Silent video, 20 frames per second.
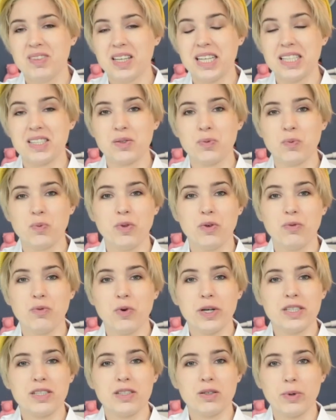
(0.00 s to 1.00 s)
it's the
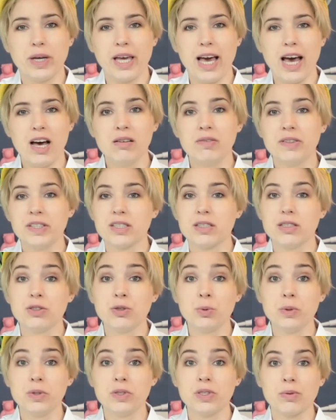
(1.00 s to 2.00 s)
voice that we have, it's the tools